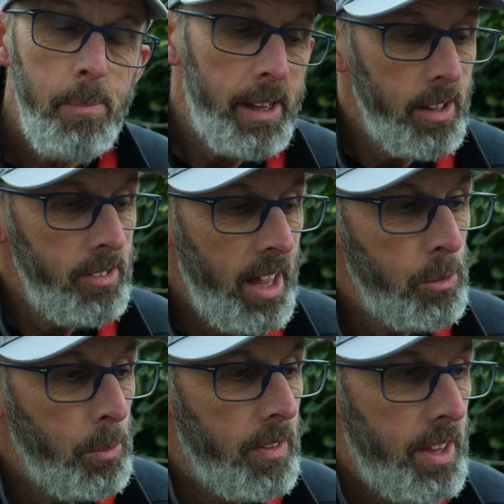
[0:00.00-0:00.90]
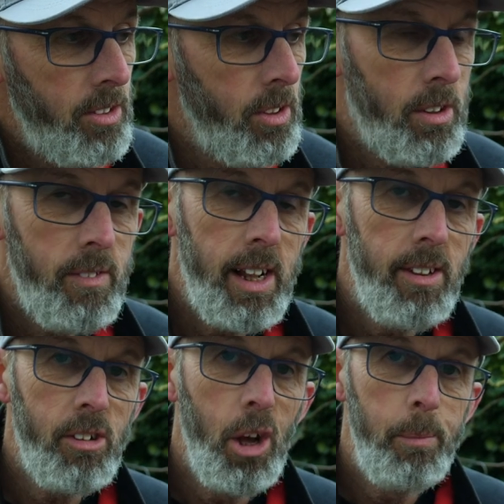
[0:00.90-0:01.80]
because that's what this sort of
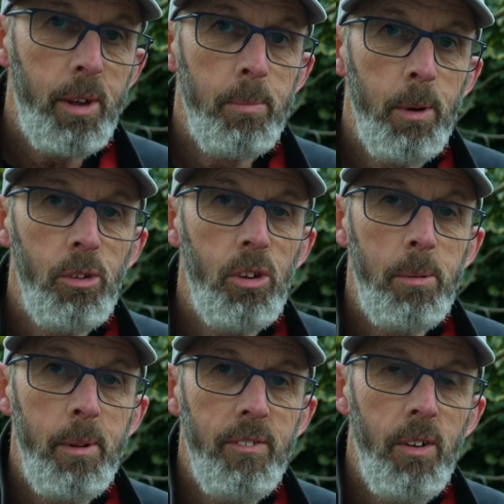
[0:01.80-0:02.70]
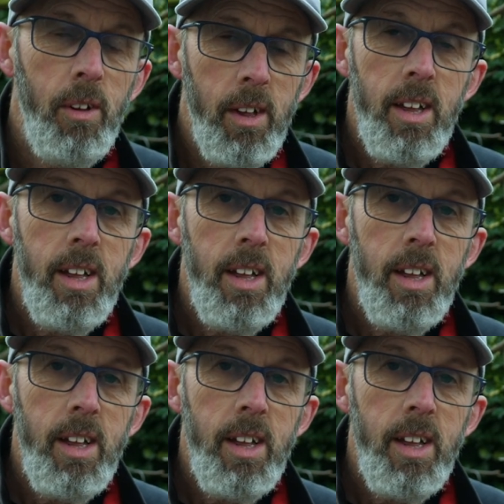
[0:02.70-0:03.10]
telescope is more suitable for.